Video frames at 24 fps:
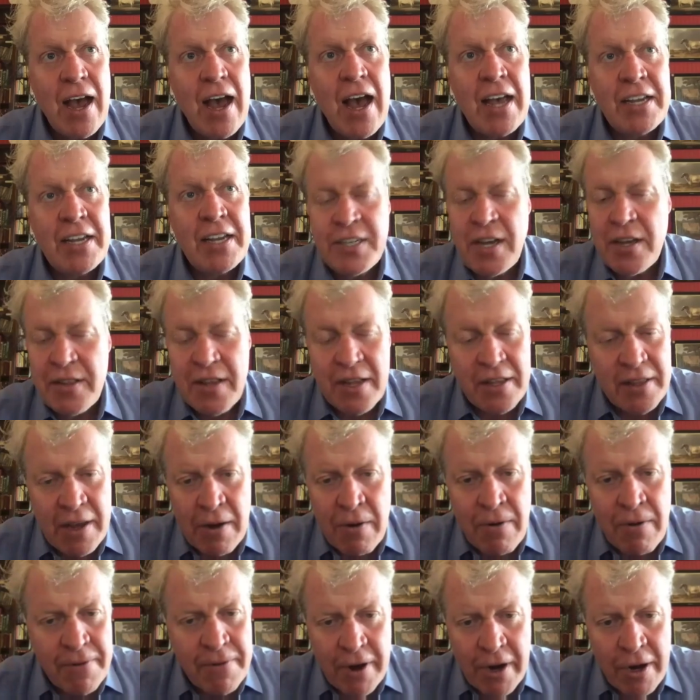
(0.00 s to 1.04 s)
don't think they were
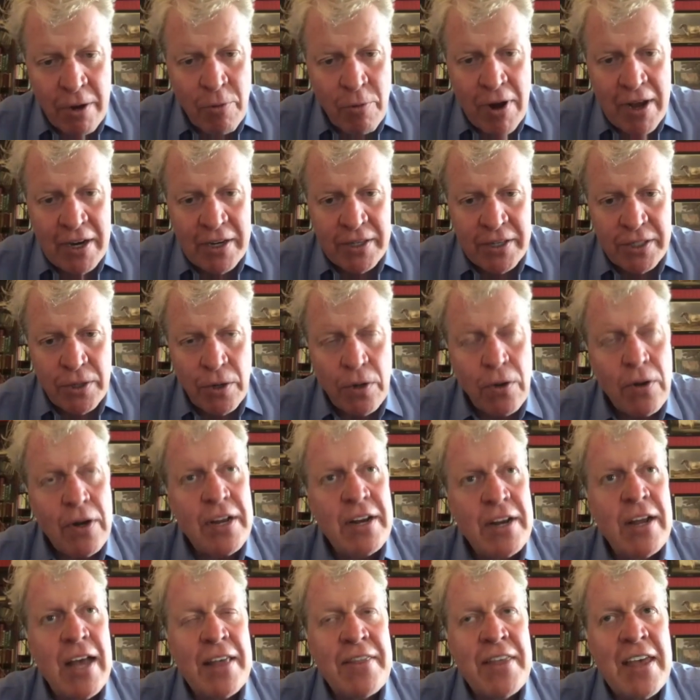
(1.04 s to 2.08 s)
very well at all,
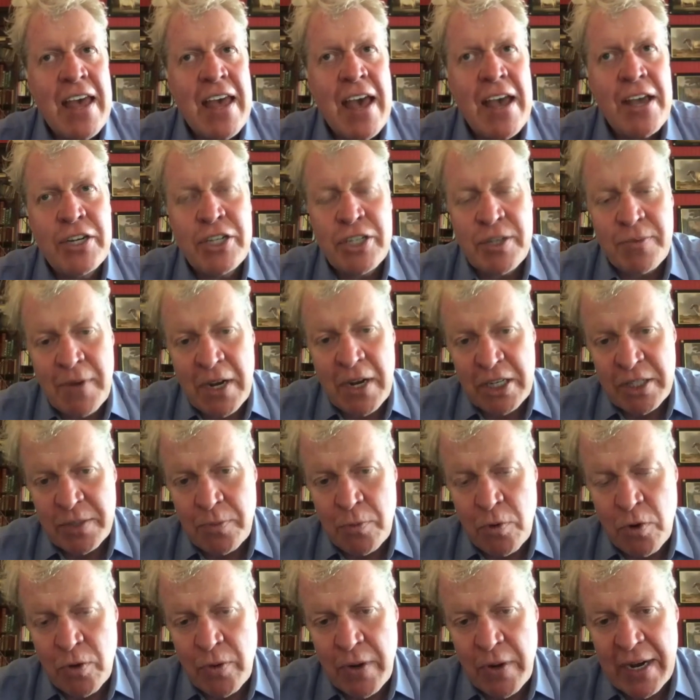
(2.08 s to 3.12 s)
and they aged much
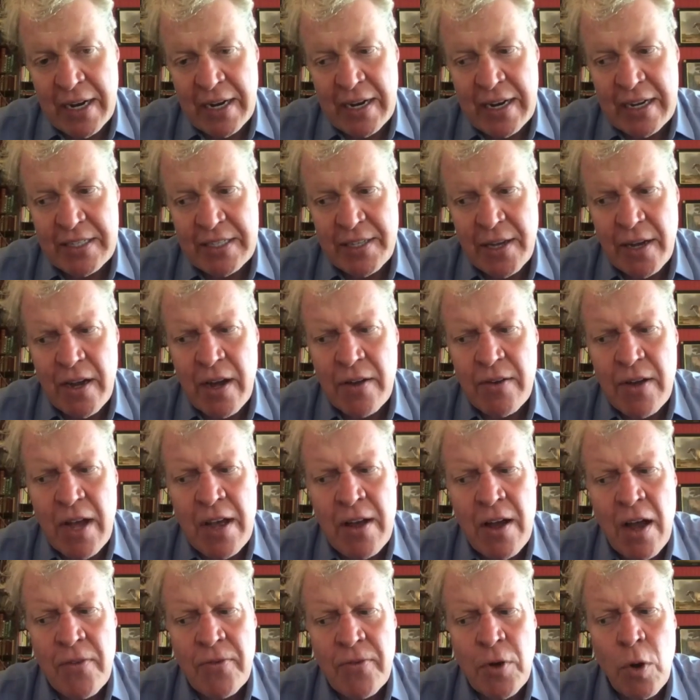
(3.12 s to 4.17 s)
more quickly. So,
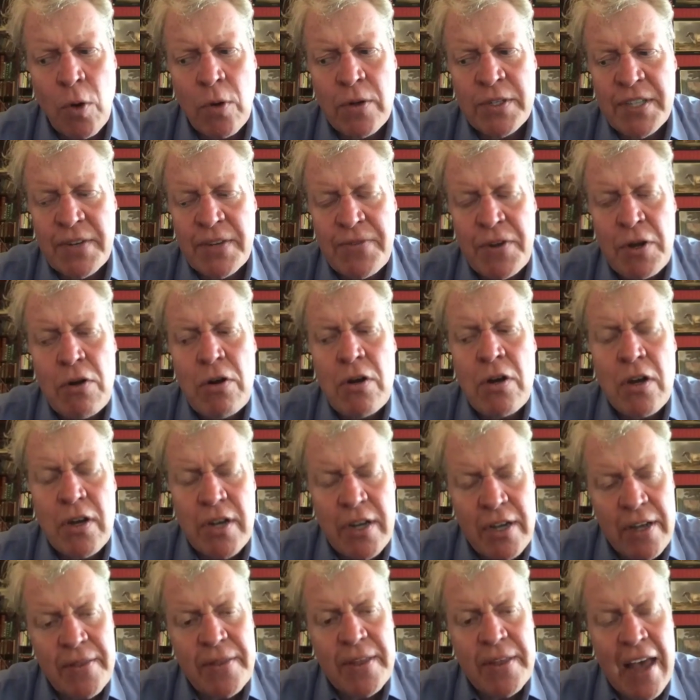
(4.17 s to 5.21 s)
of course, if you look
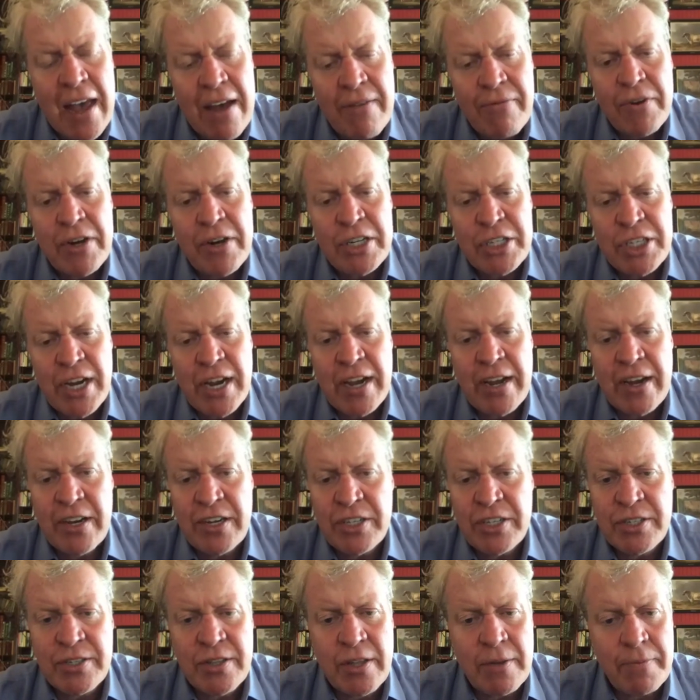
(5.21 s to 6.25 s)
at the average
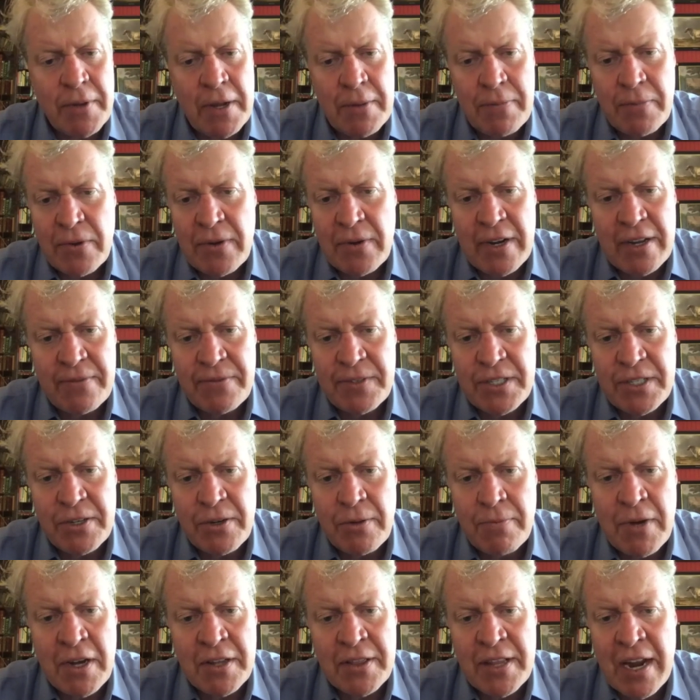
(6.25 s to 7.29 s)
age that people lived to
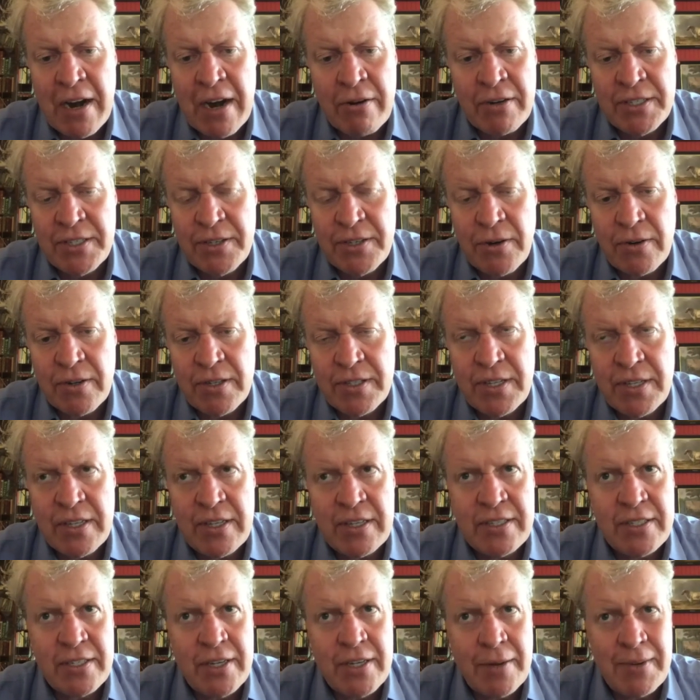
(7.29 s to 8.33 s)
among the aristocracy at
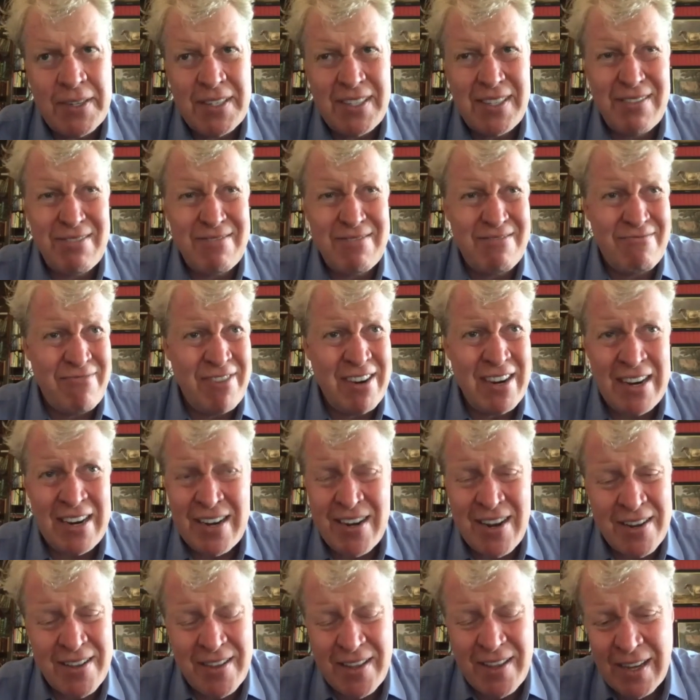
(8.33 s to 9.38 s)
this time, it's really
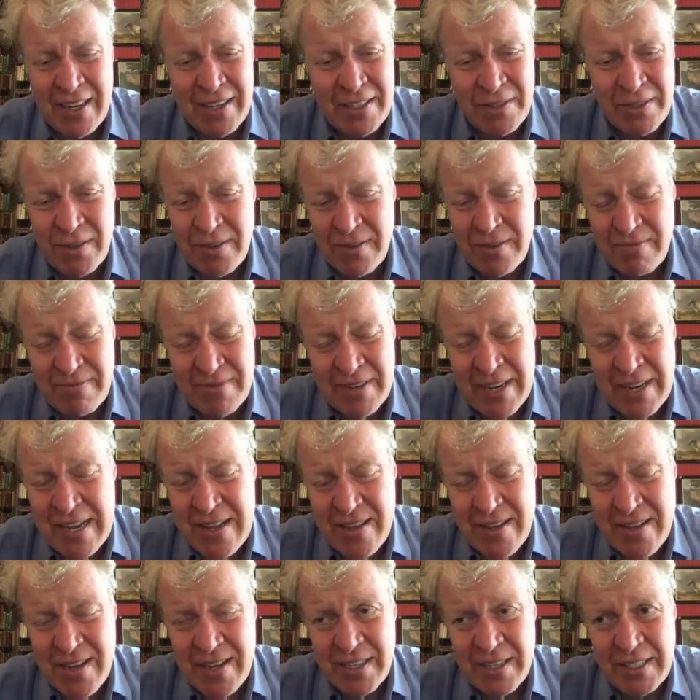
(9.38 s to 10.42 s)
nothing. It's sort of late
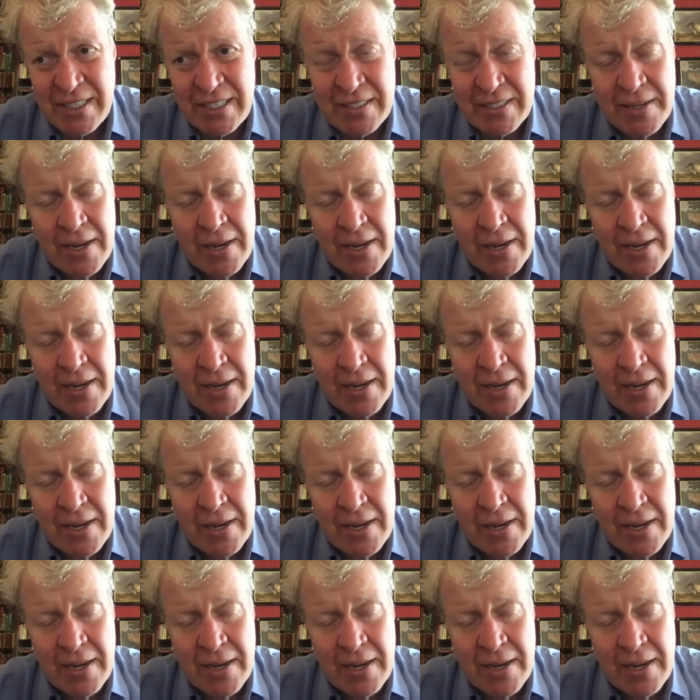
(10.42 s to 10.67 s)
30s.